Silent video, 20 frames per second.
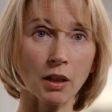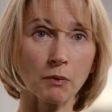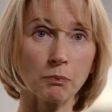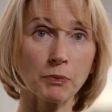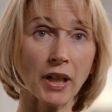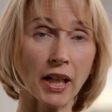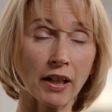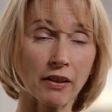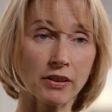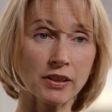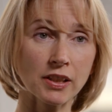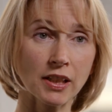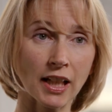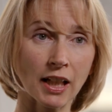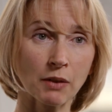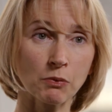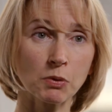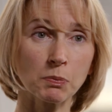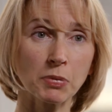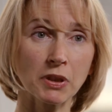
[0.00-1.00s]
Parents
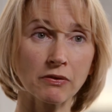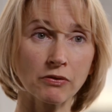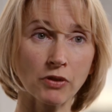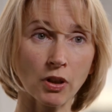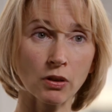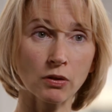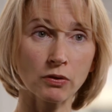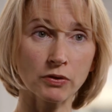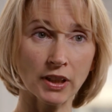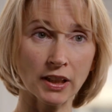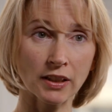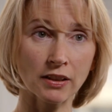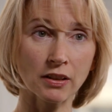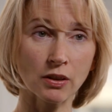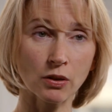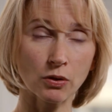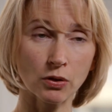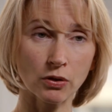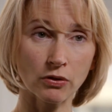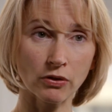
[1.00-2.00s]
again will be involved in the
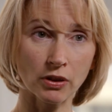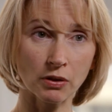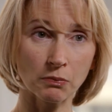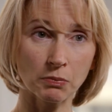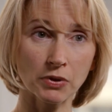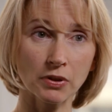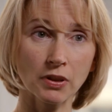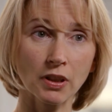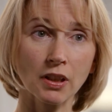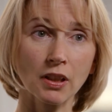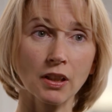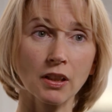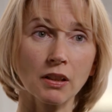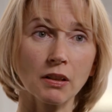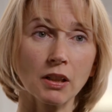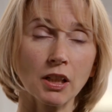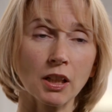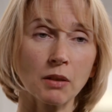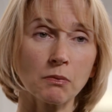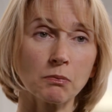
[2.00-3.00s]
core group
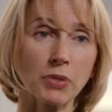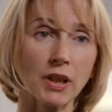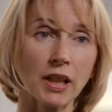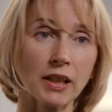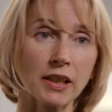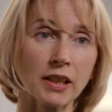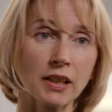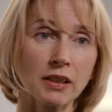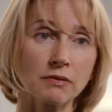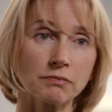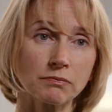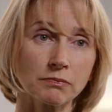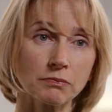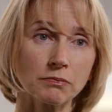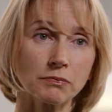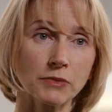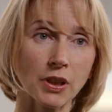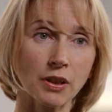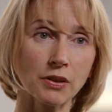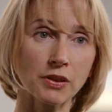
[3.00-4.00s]
planning
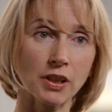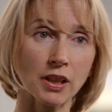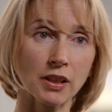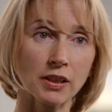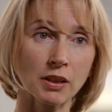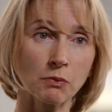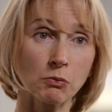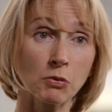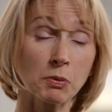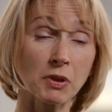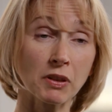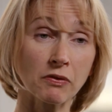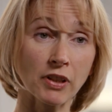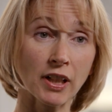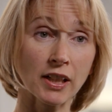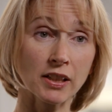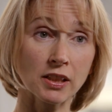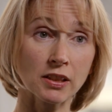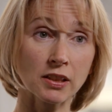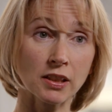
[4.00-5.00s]
process and will be
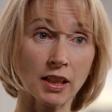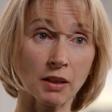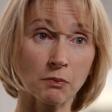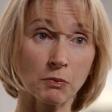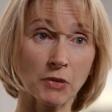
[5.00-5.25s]
invited to that